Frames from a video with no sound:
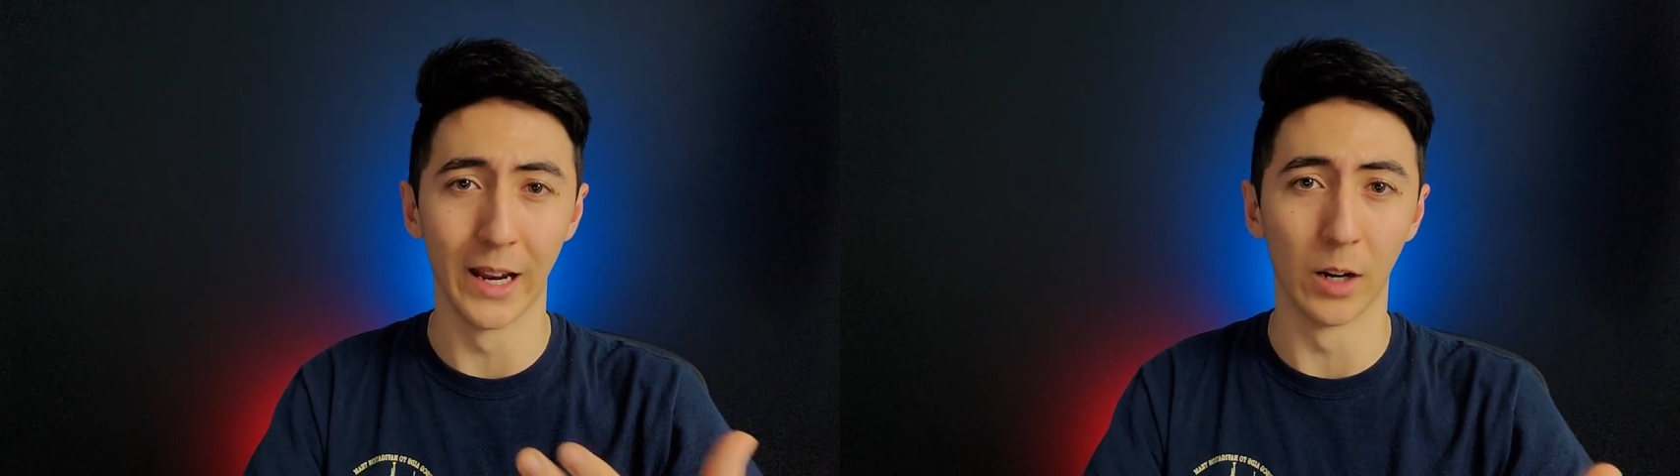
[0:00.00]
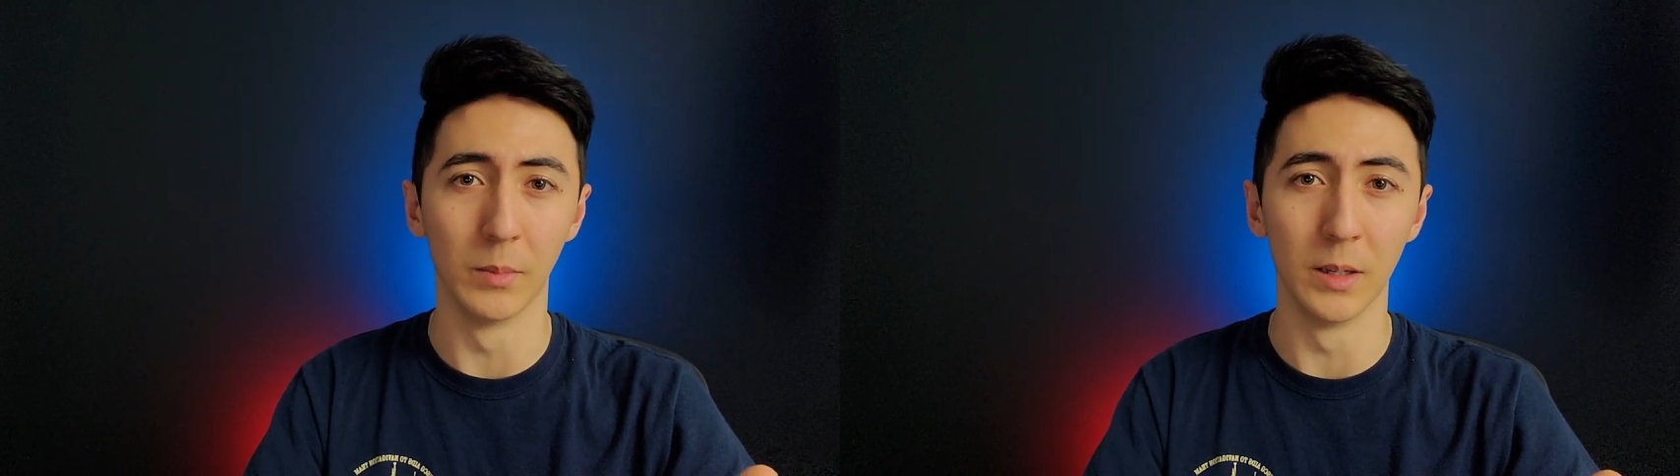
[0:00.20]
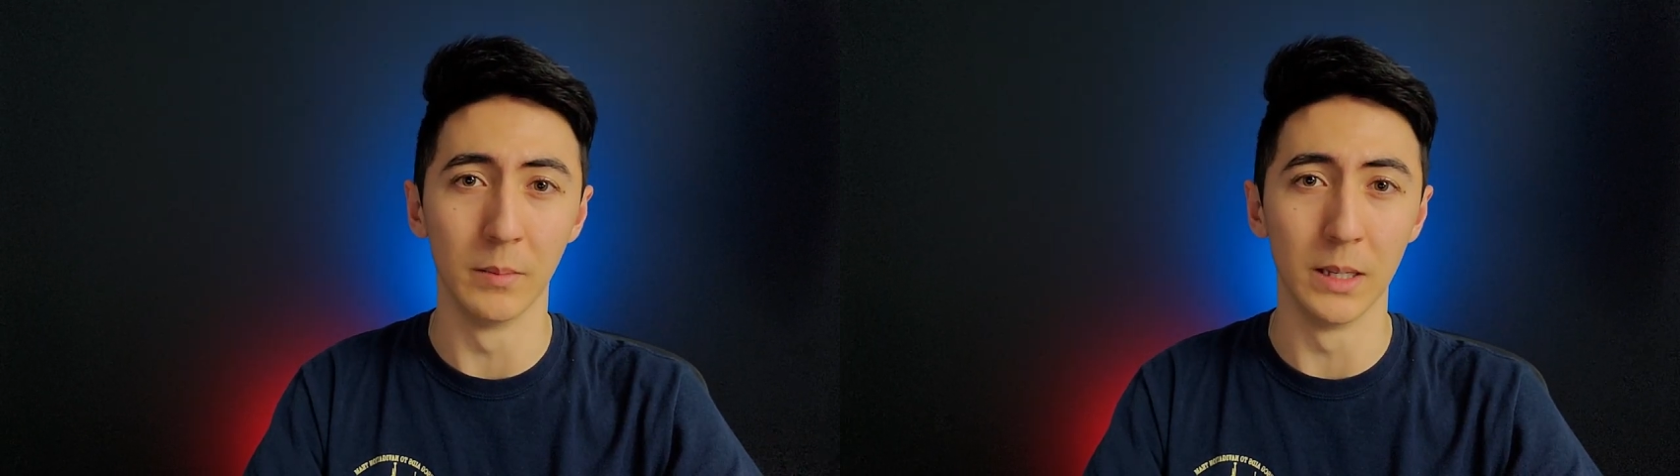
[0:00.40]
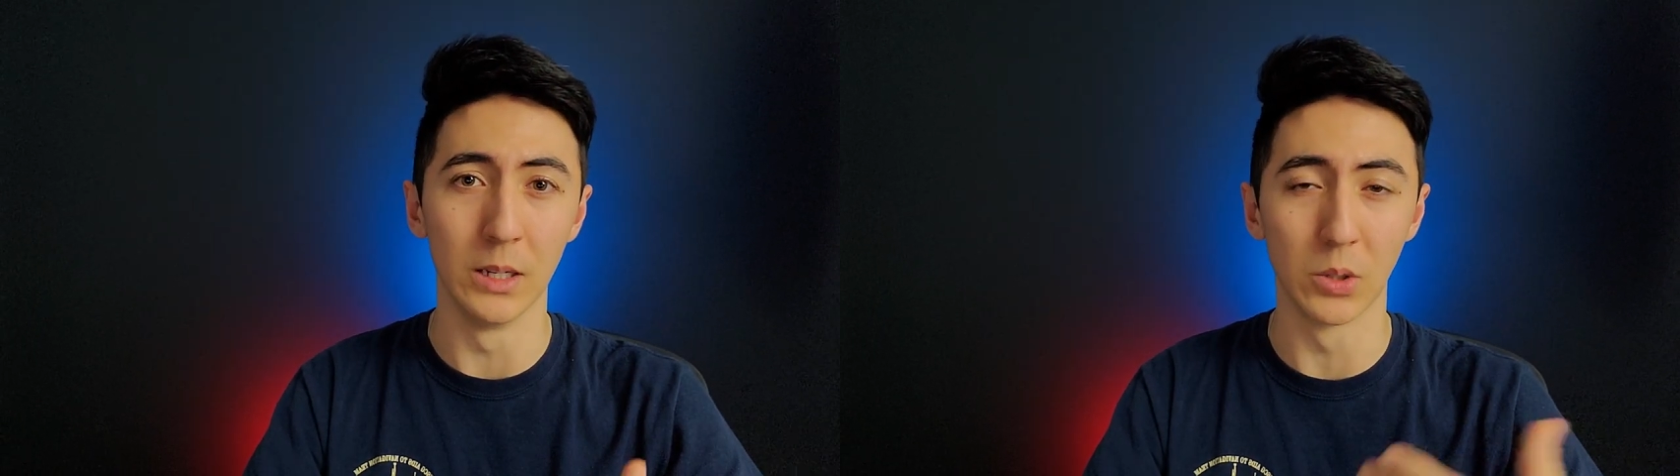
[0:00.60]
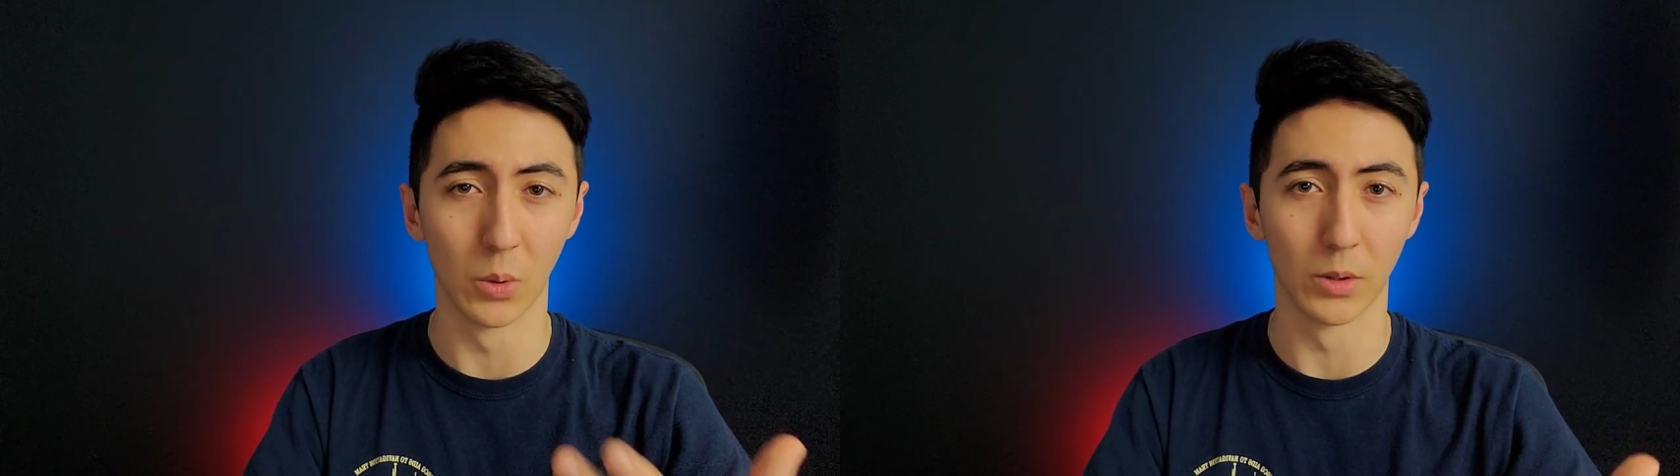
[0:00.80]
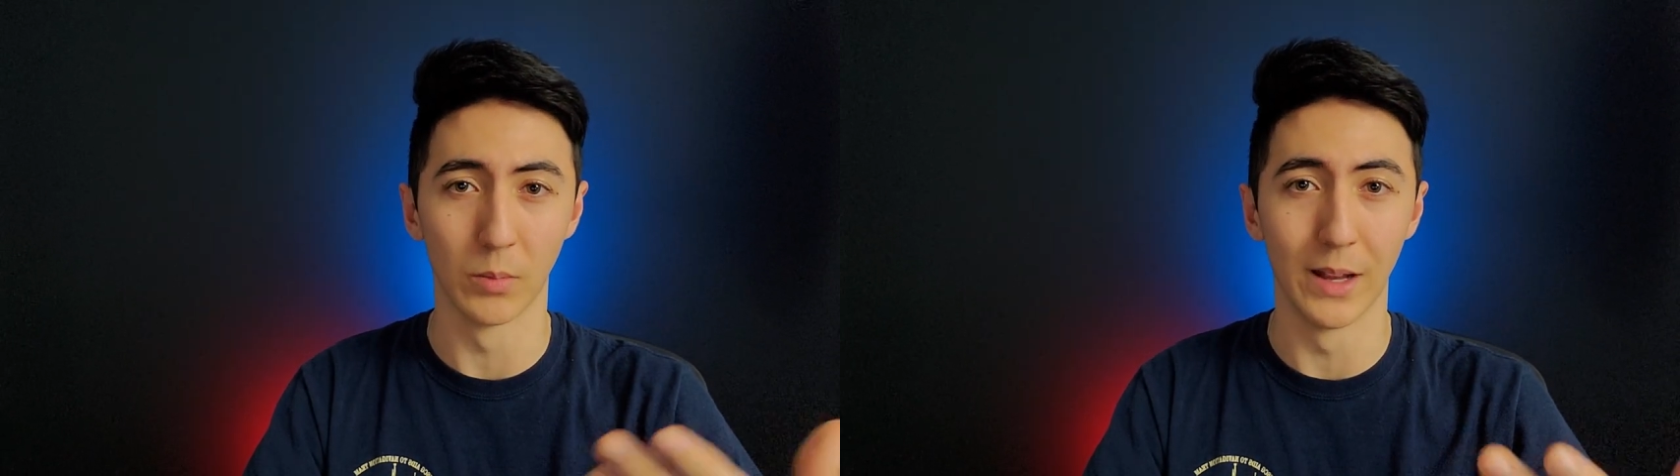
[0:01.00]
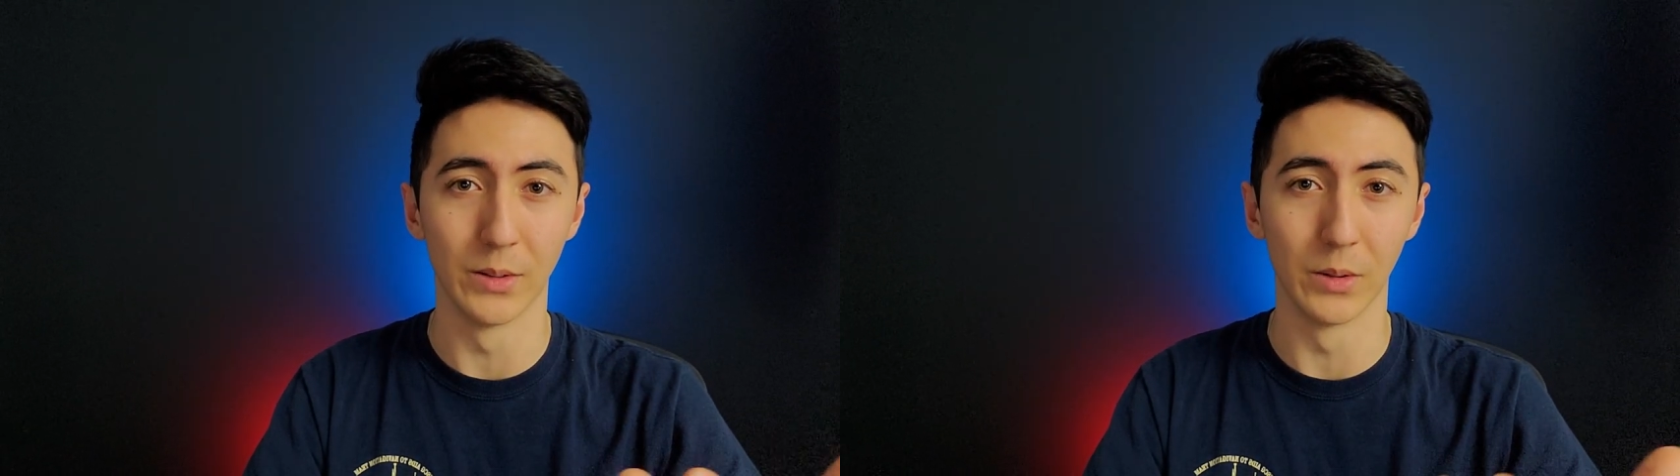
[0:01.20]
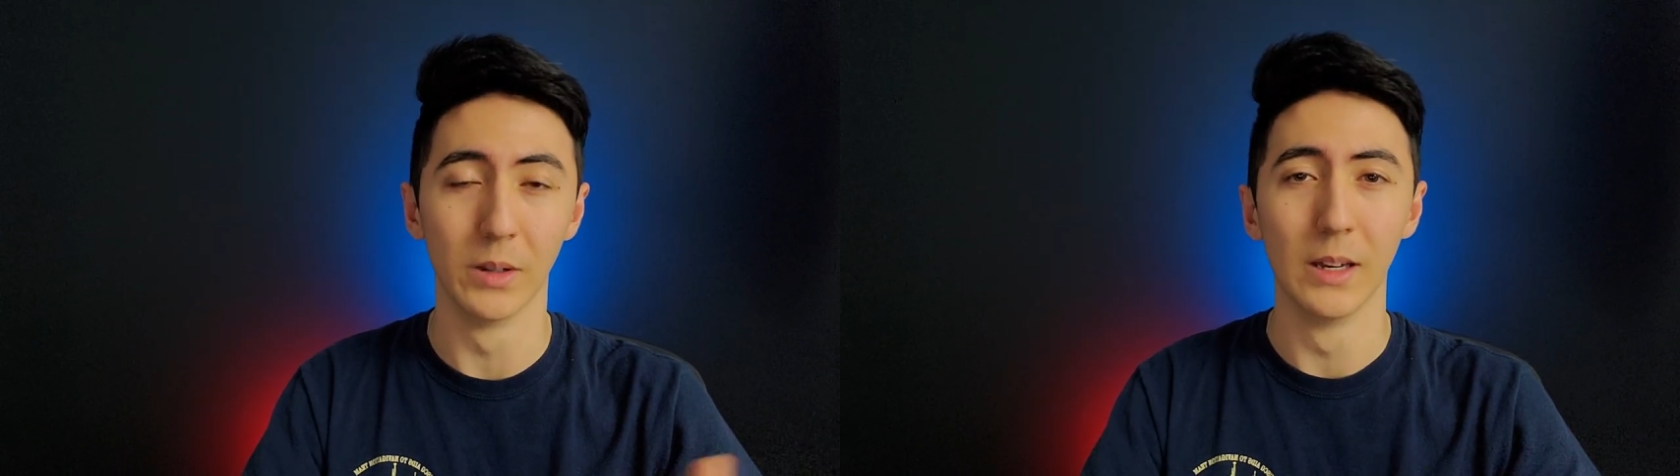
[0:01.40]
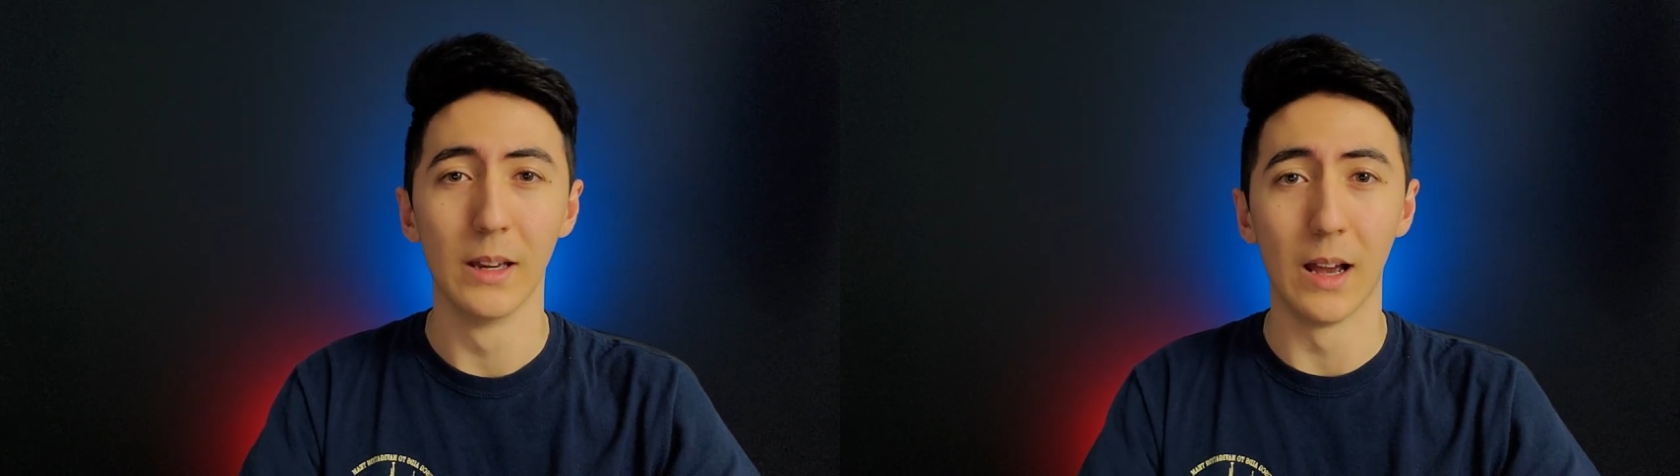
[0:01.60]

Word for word: Airbnb short-term rental.